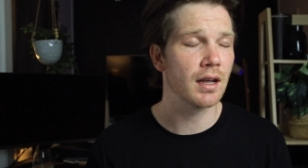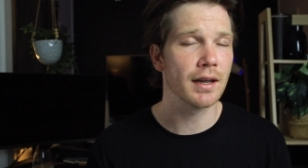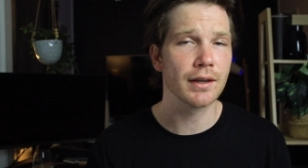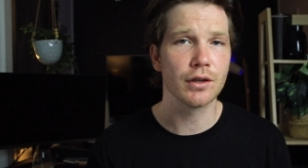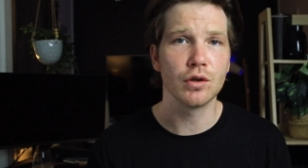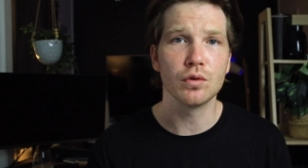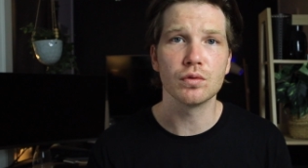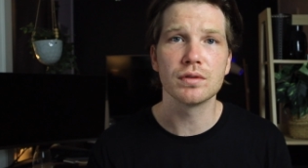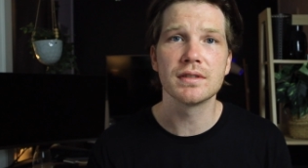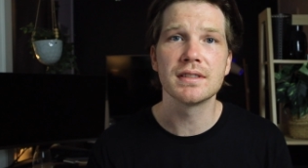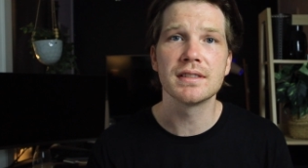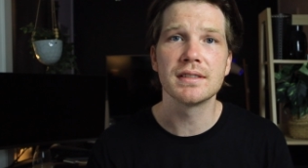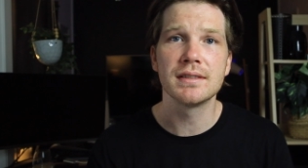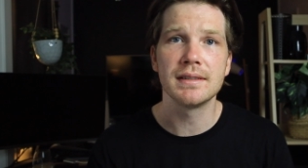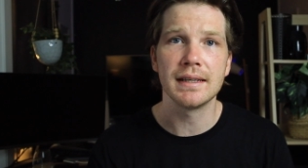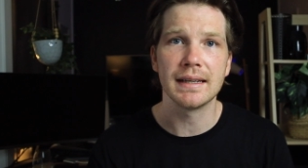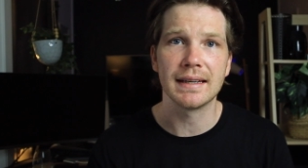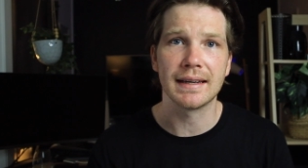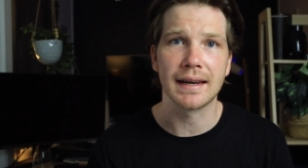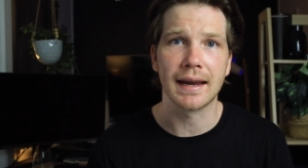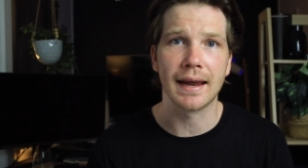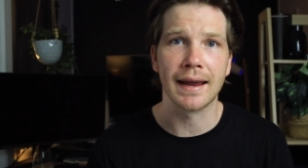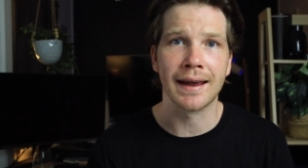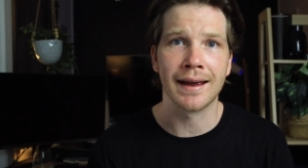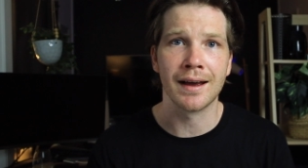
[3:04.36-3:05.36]
like you'll
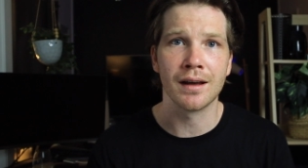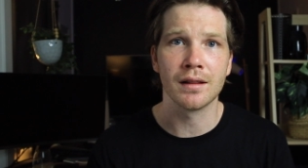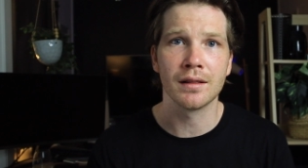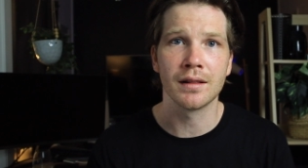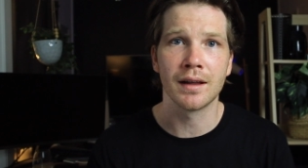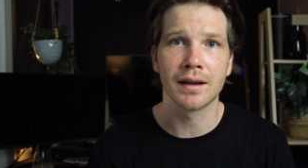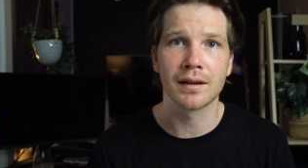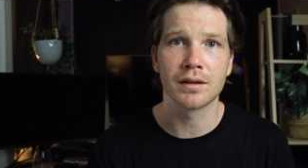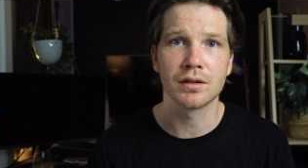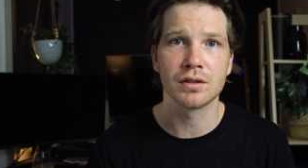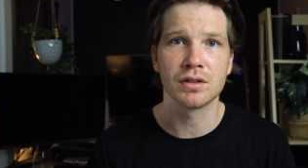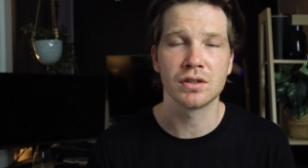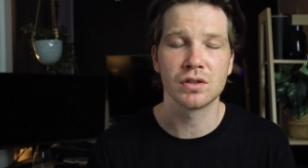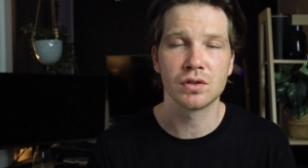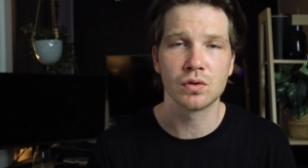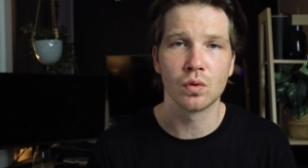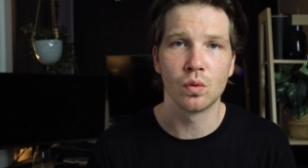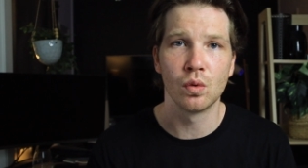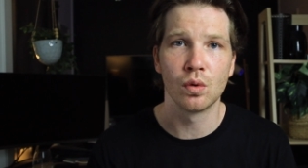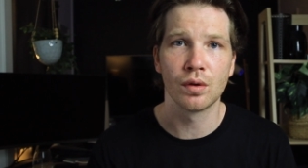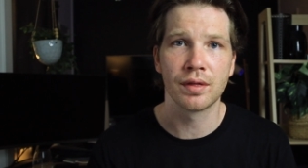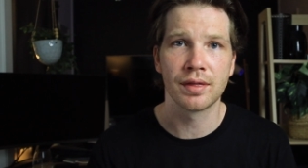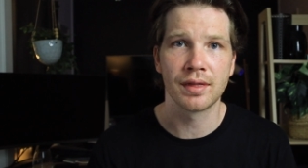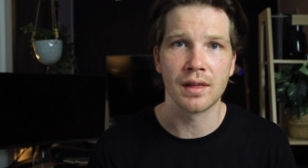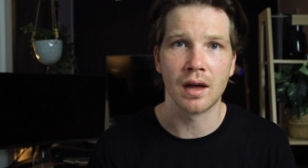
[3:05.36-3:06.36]
stick out like a
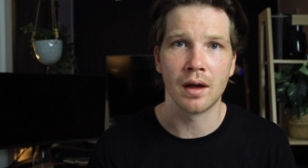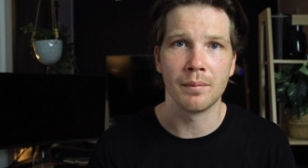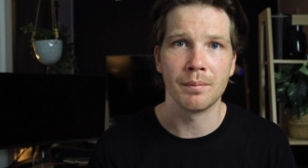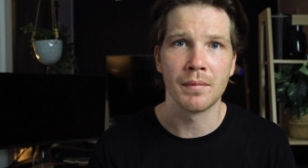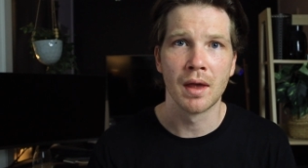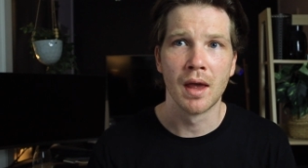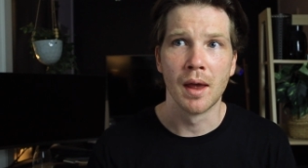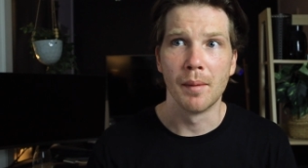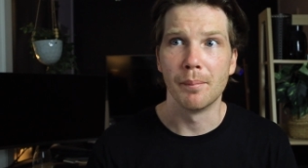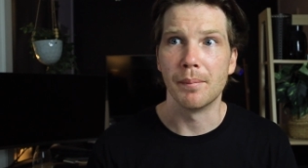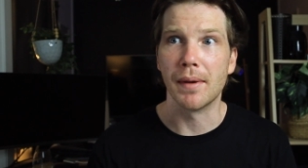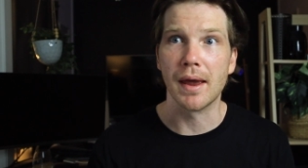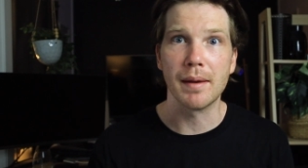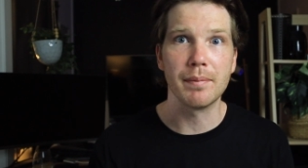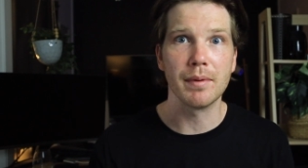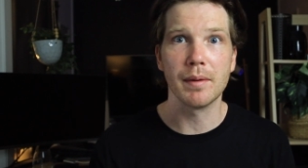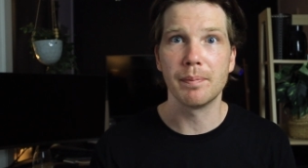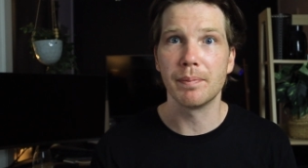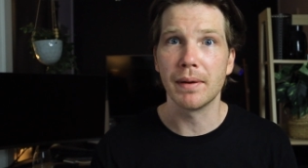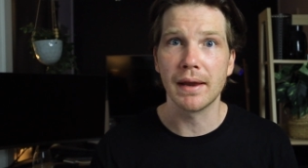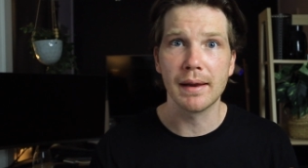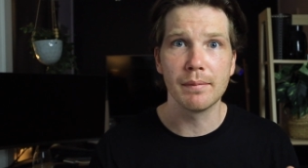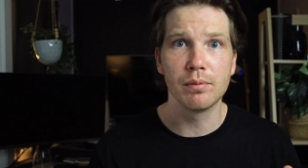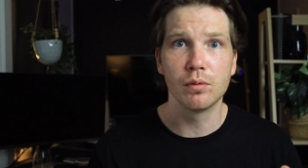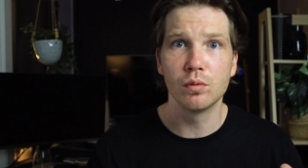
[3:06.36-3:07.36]
sore thumb. Maybe
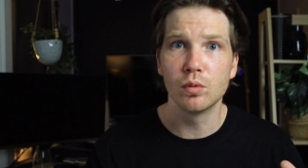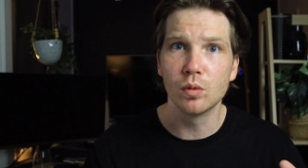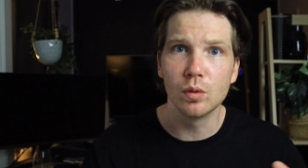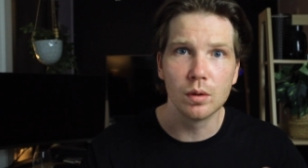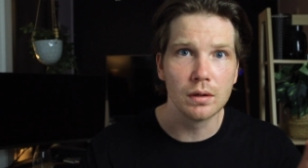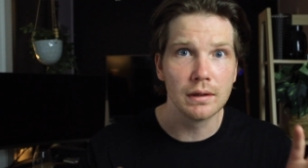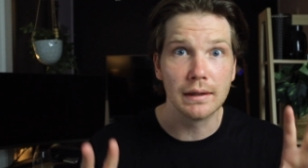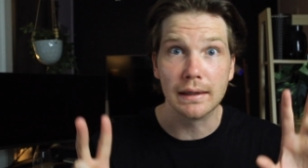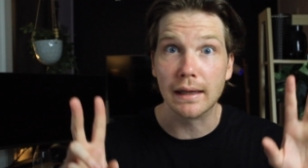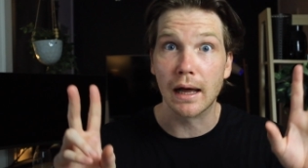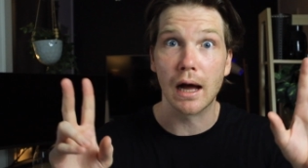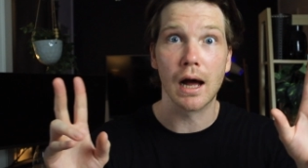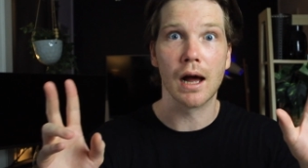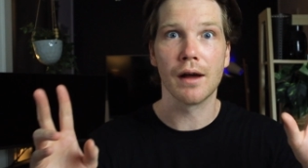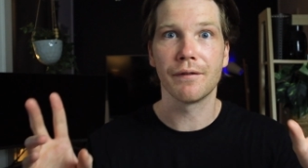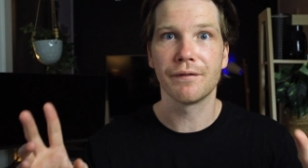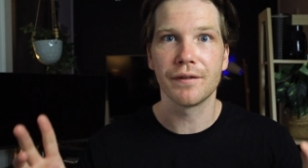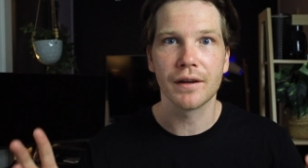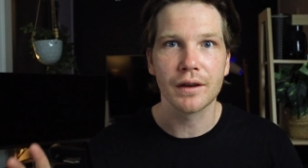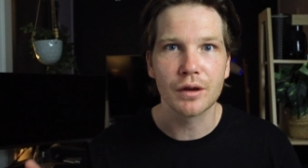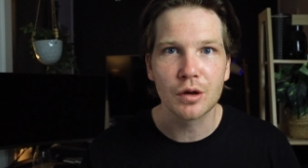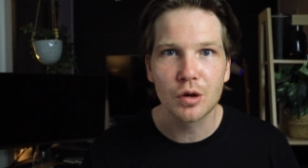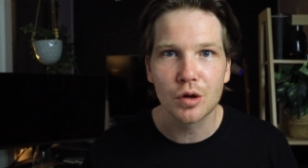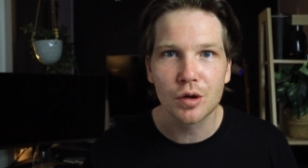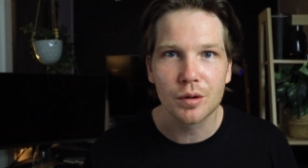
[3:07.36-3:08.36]
people will laugh
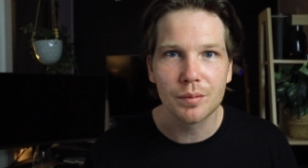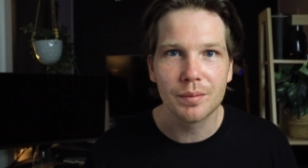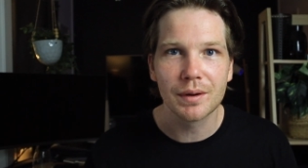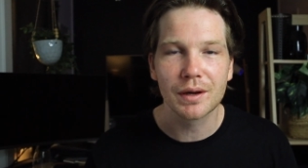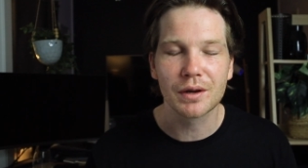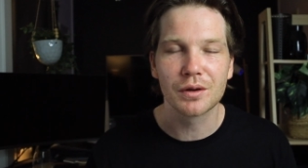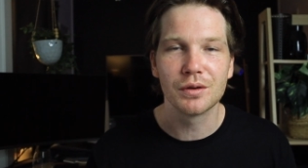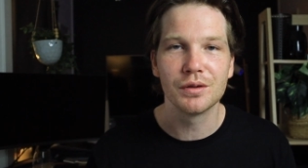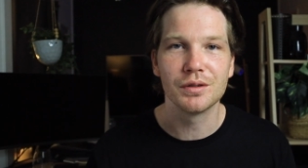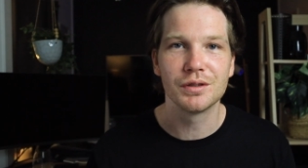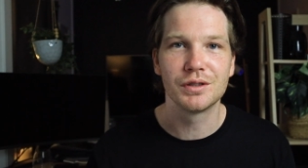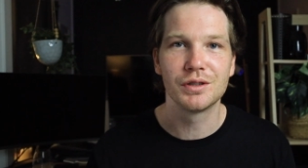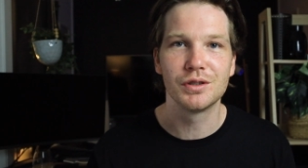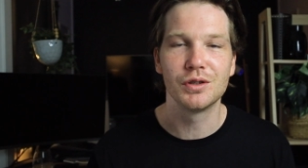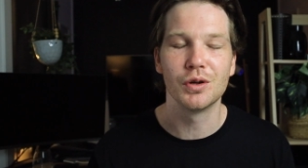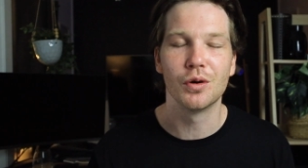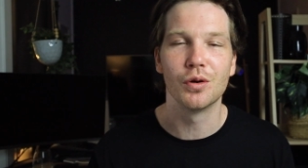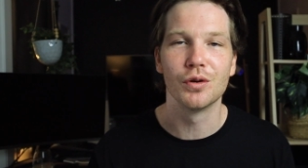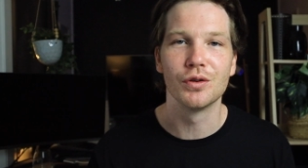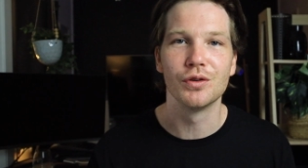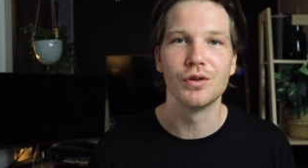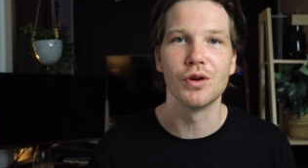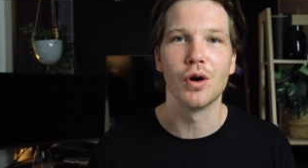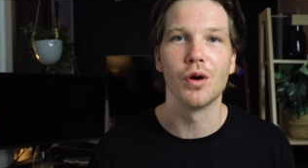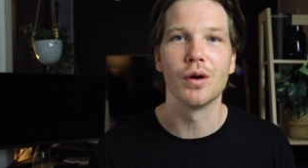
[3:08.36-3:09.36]
at you because
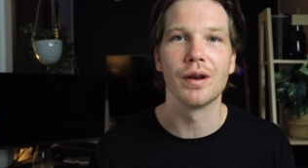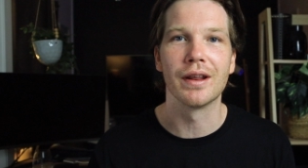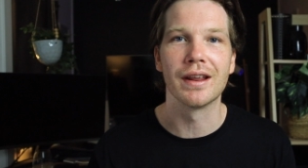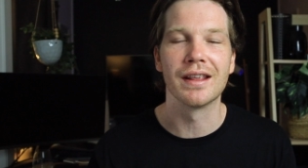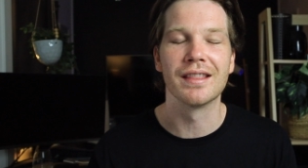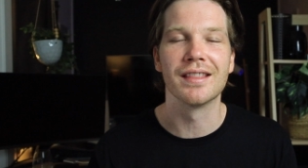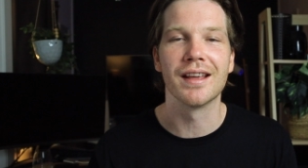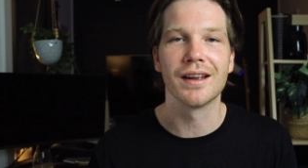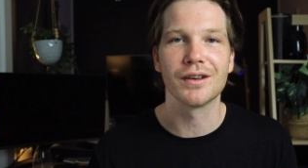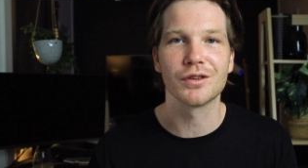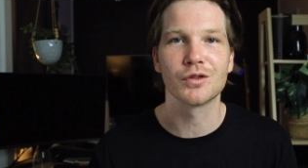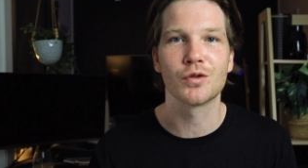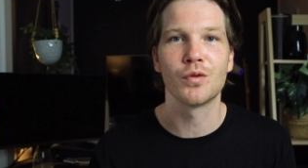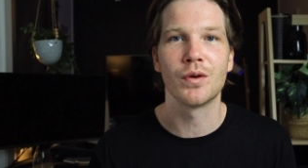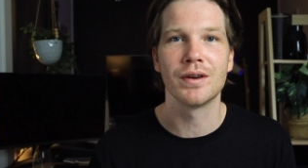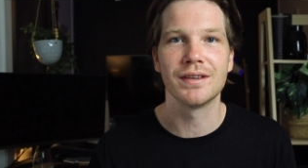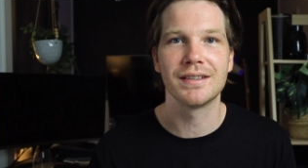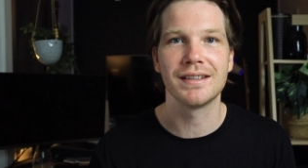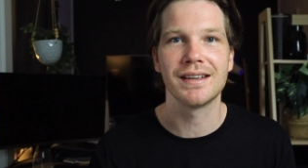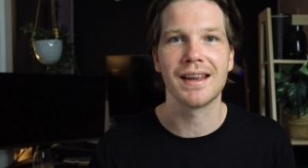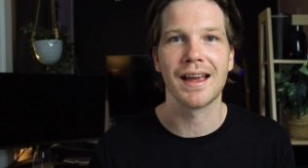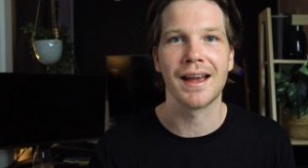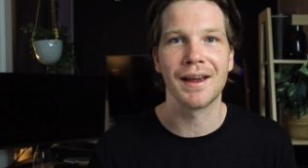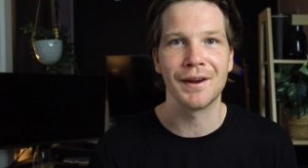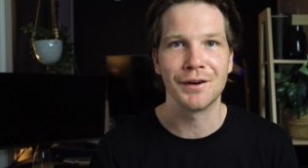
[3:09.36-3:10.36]
you're not in that
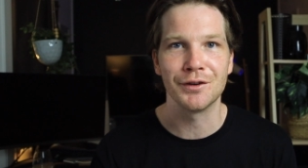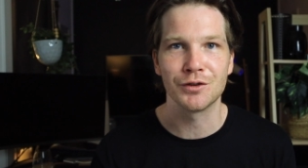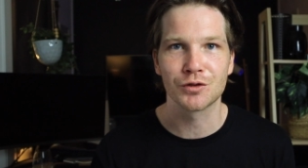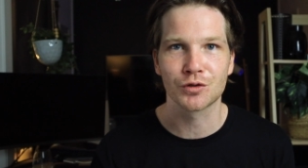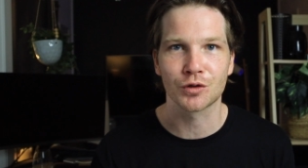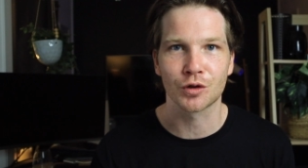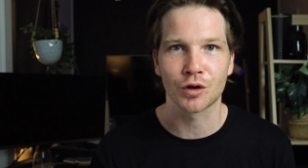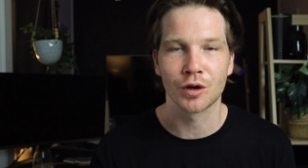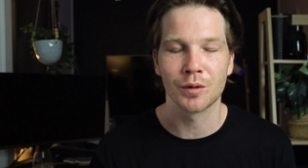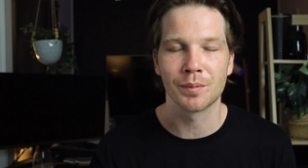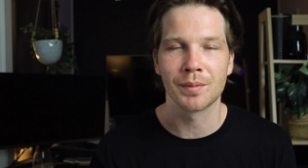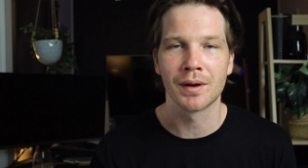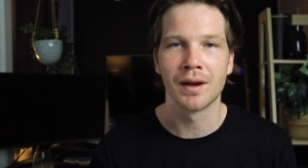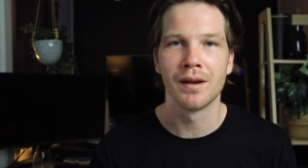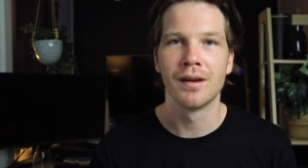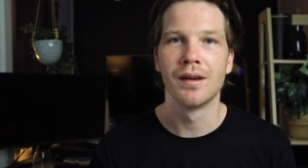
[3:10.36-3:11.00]
20 age group.